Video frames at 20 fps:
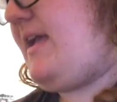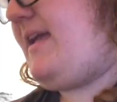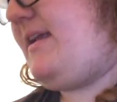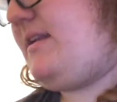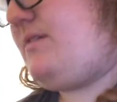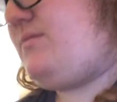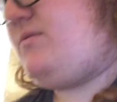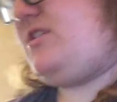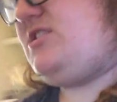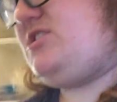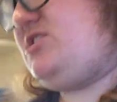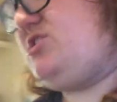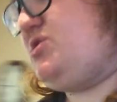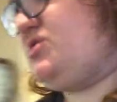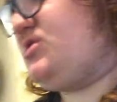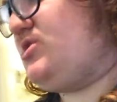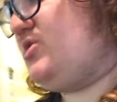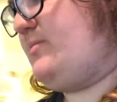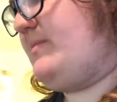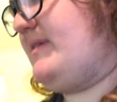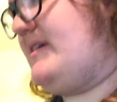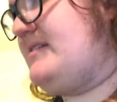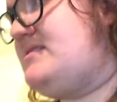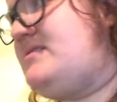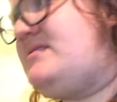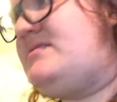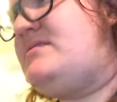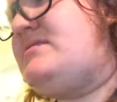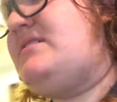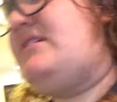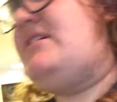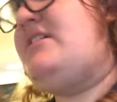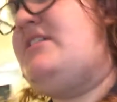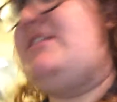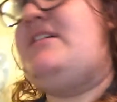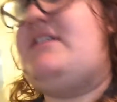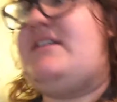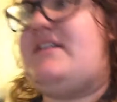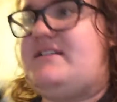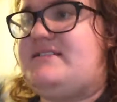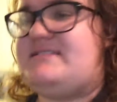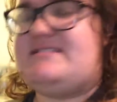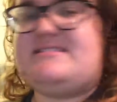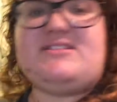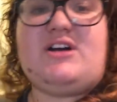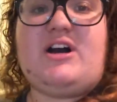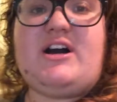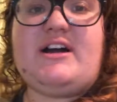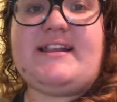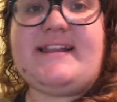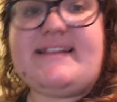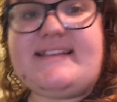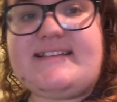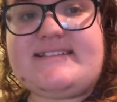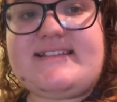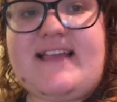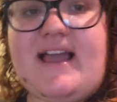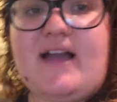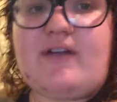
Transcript: And I'm watching George Lopez, because it's on at this